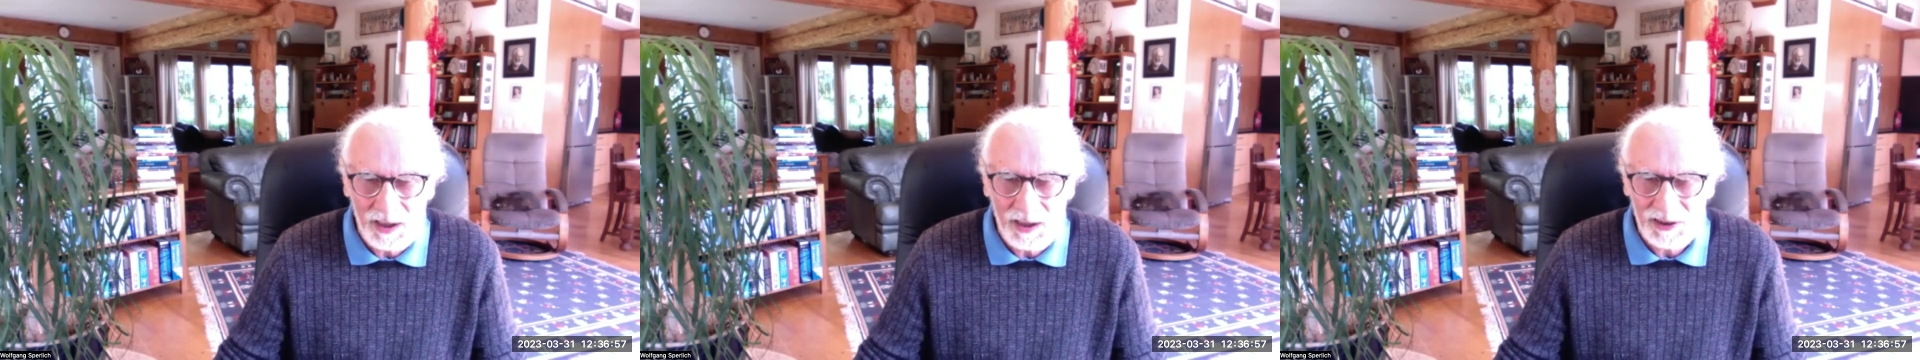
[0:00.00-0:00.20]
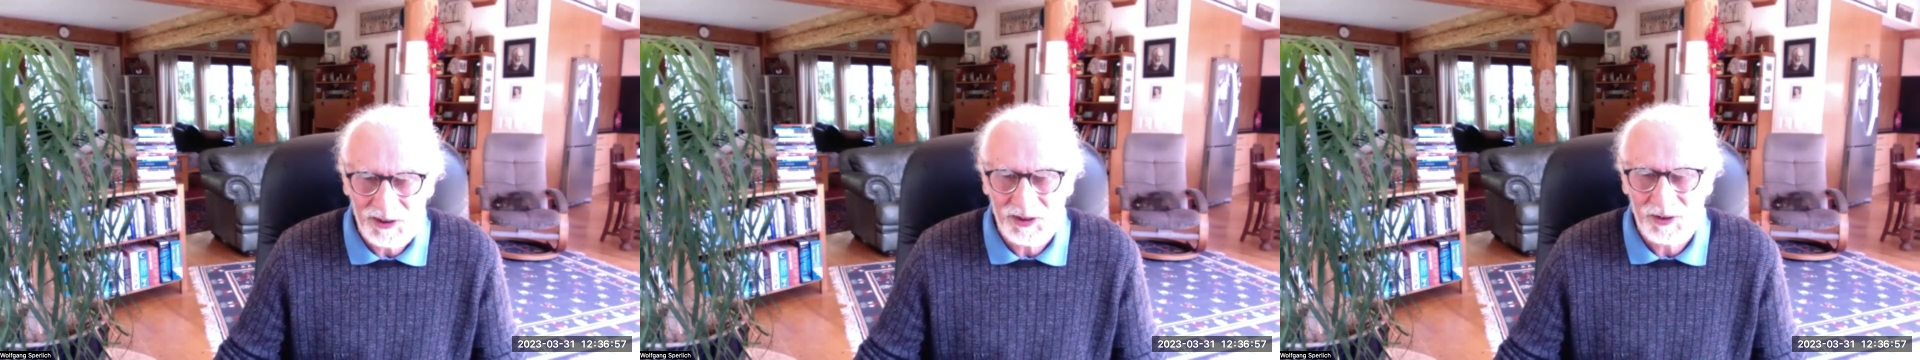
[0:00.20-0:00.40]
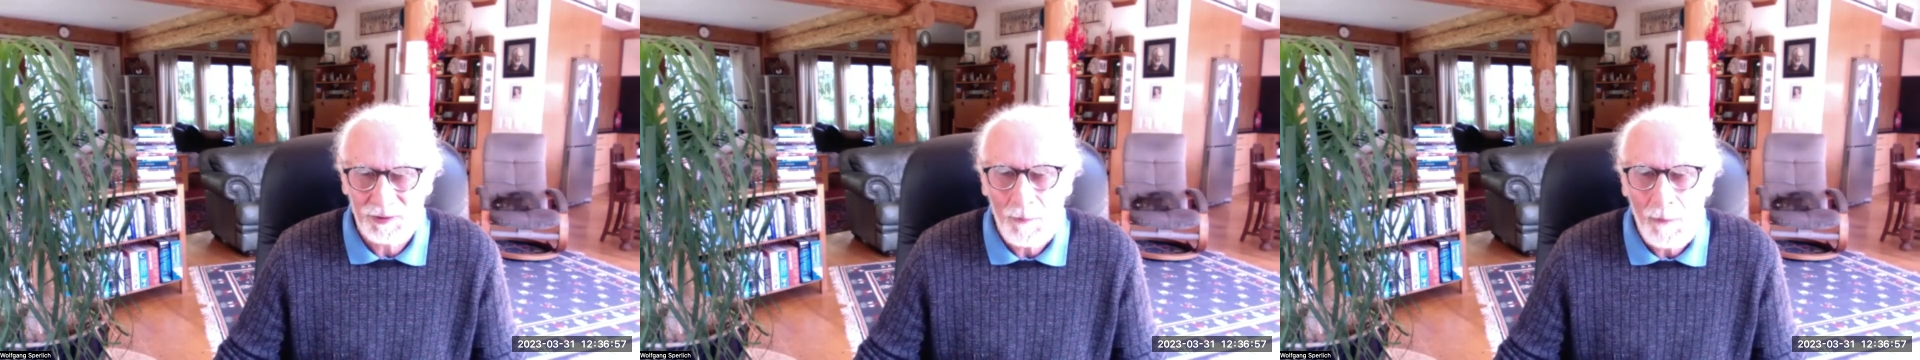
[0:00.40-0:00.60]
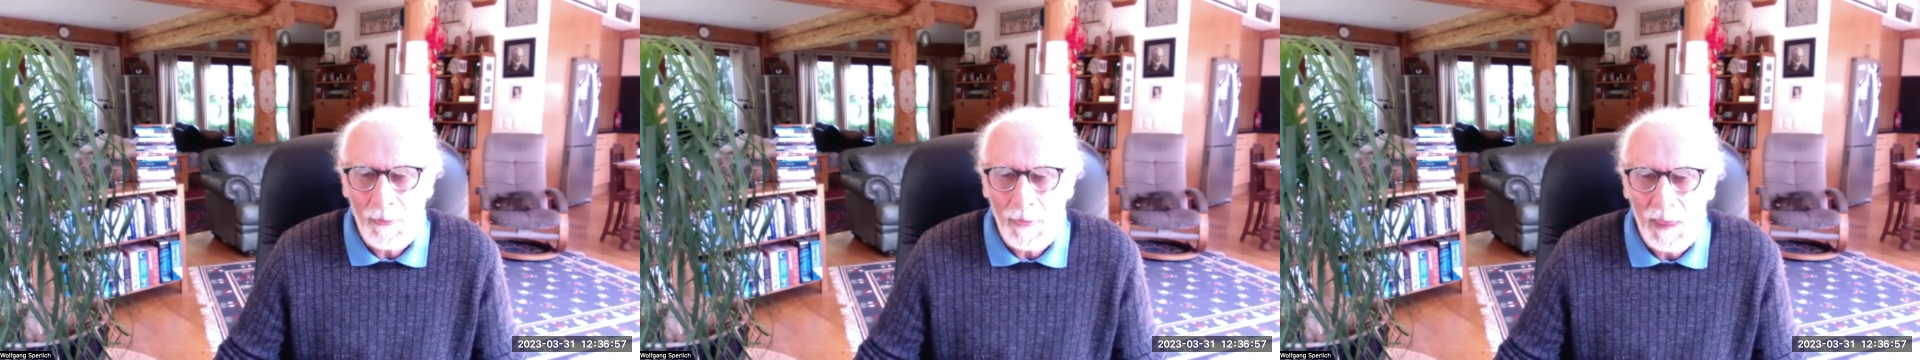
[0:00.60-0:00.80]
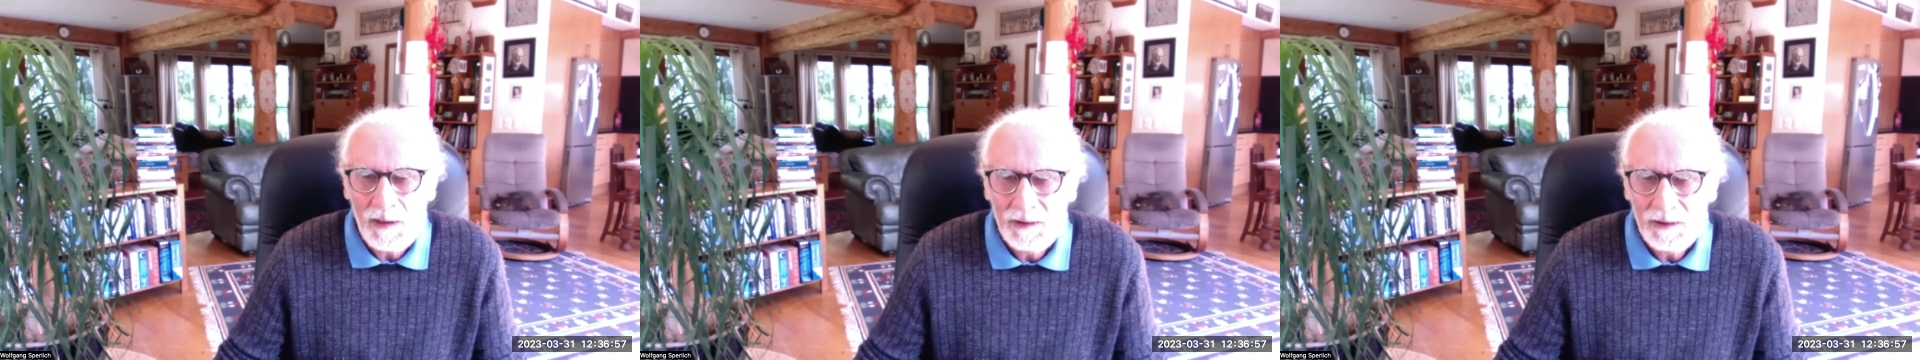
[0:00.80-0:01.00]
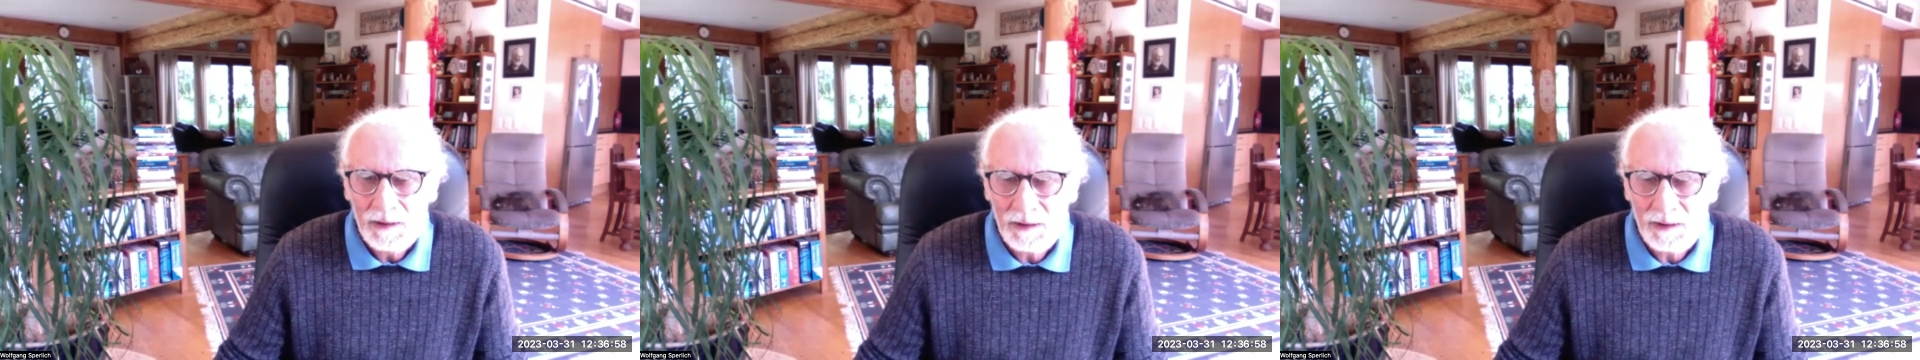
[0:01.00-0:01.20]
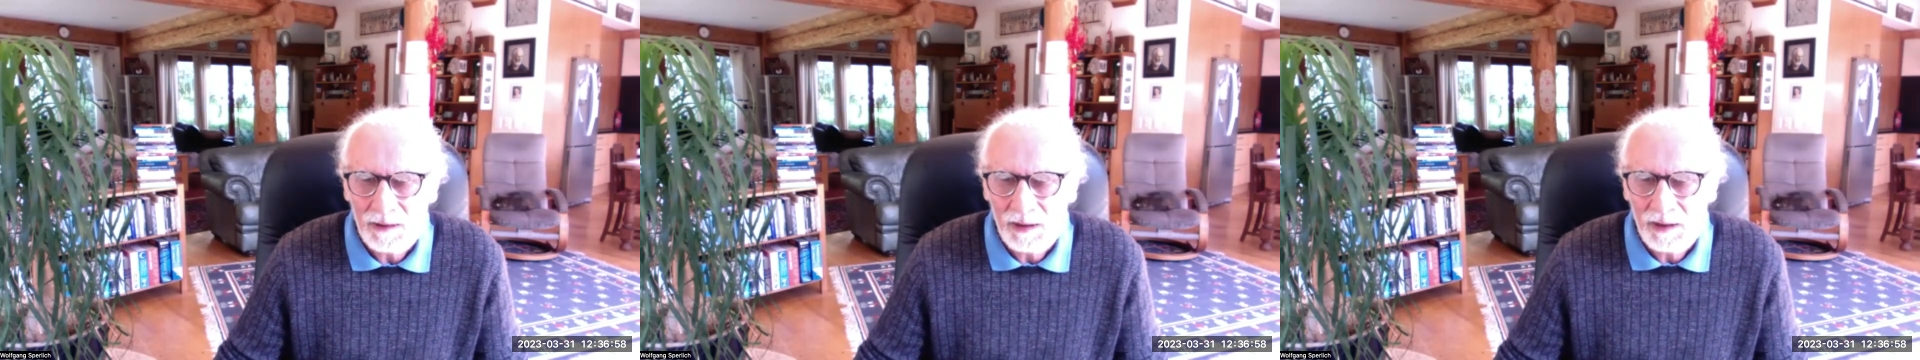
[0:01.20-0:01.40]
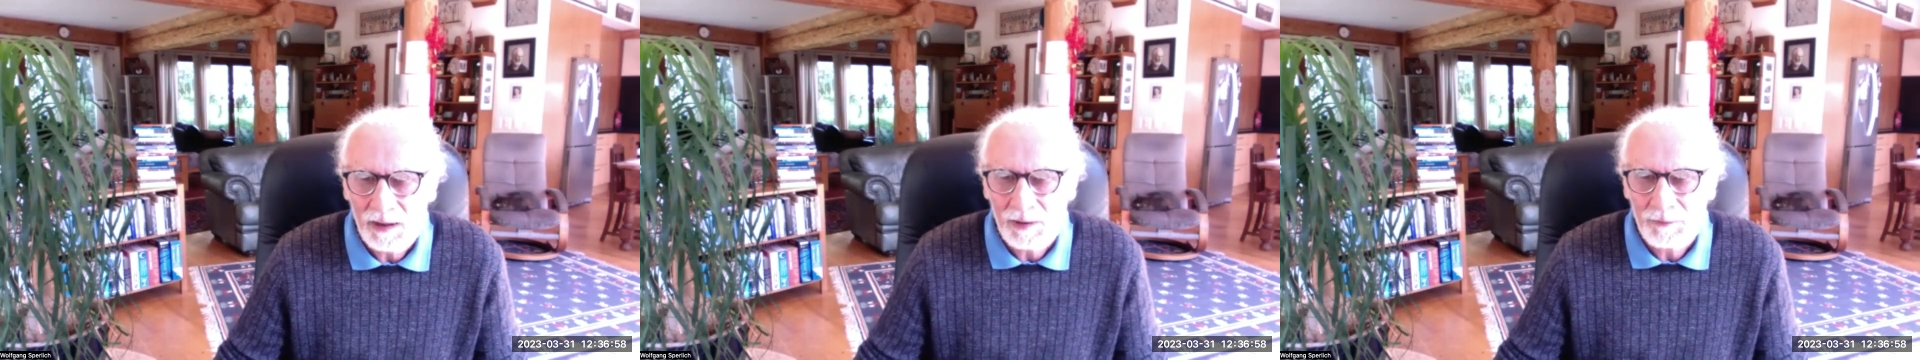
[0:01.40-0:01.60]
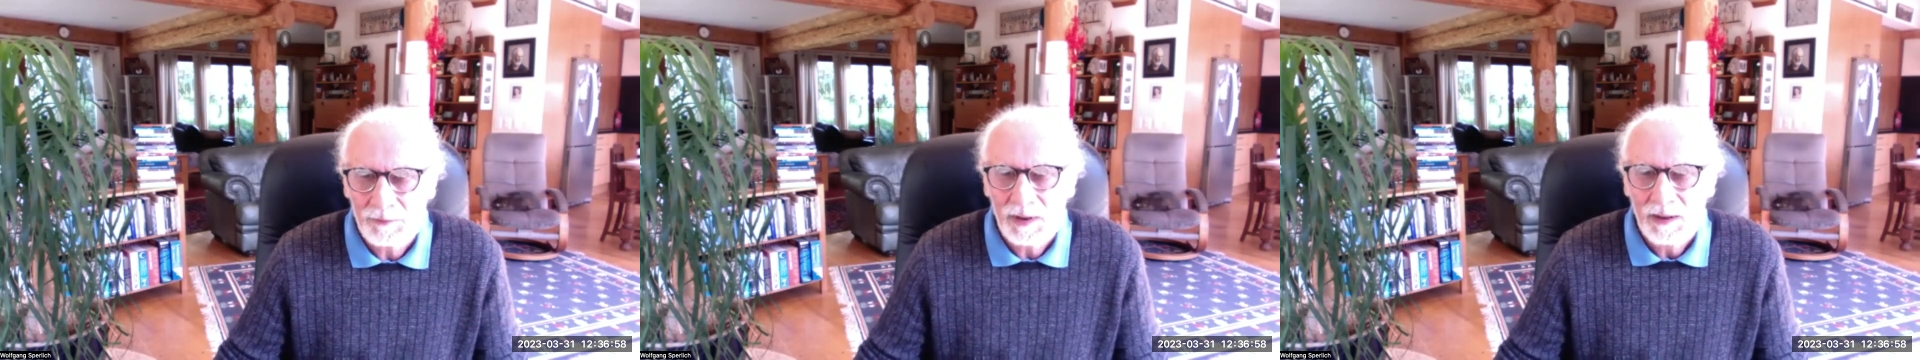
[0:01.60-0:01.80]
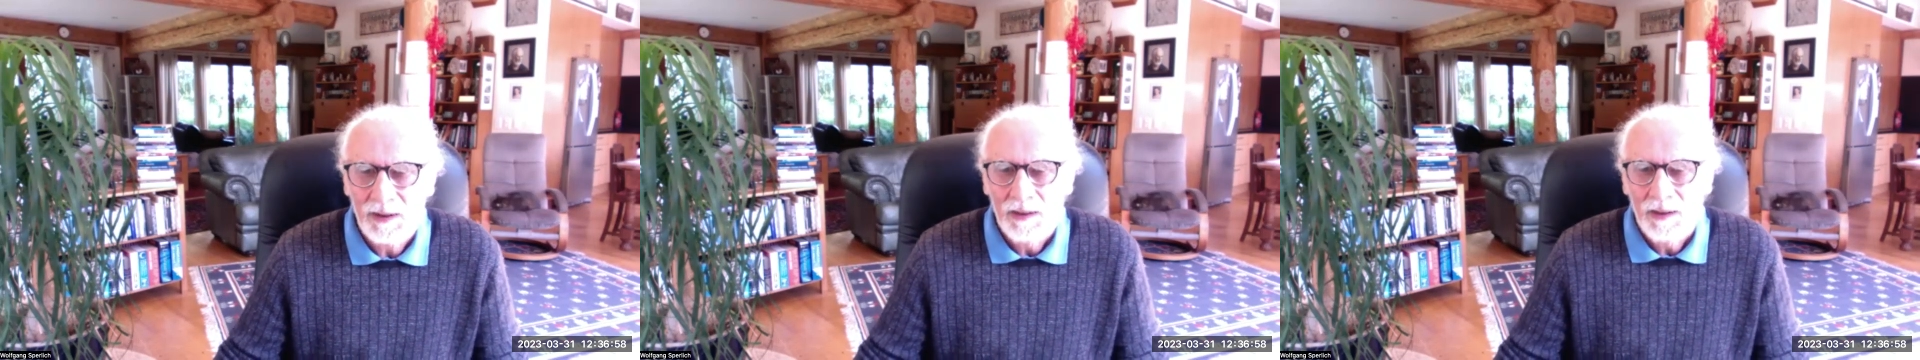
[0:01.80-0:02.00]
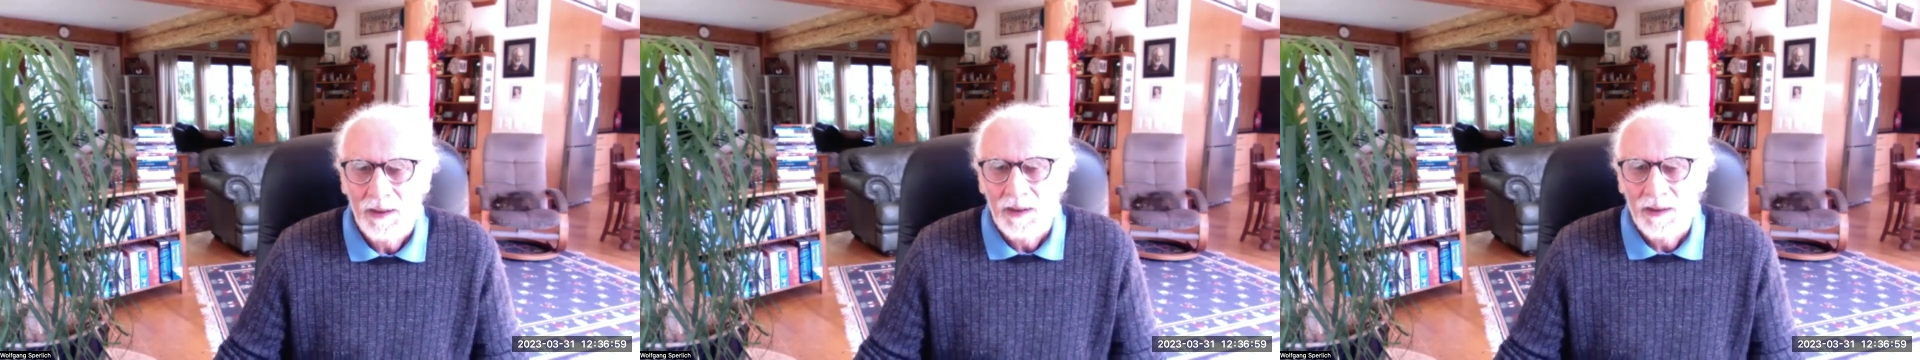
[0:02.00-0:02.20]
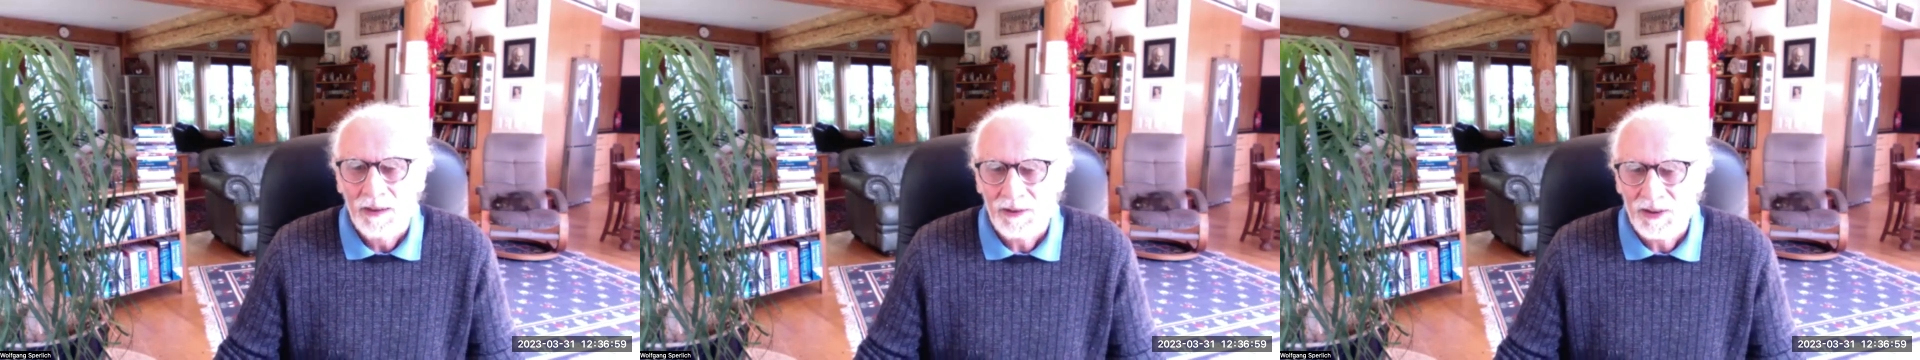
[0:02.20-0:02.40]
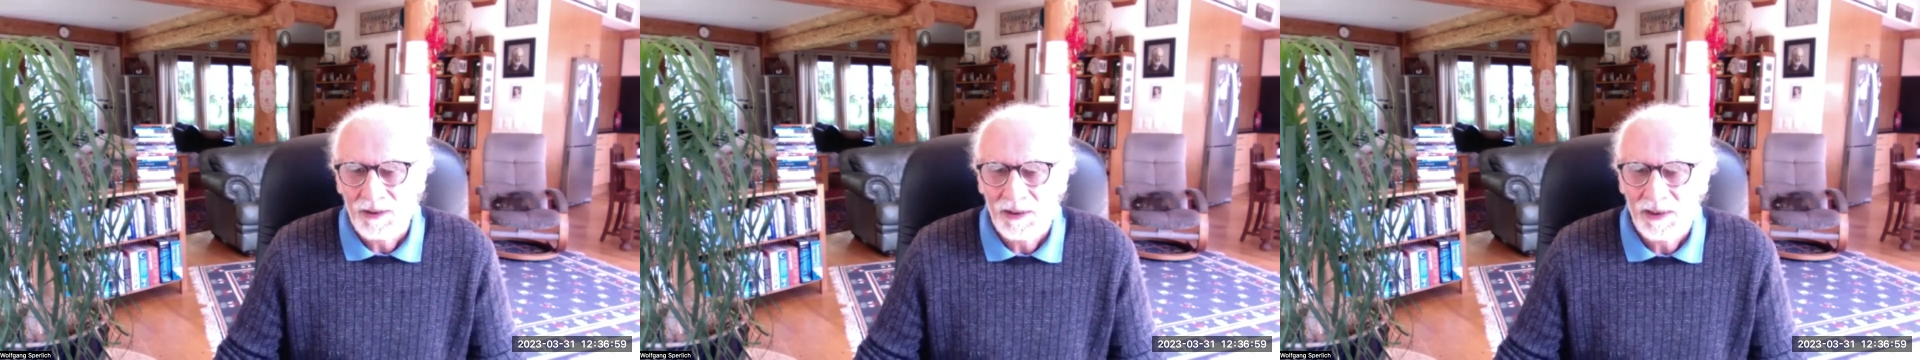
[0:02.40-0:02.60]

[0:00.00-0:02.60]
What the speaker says: Us, so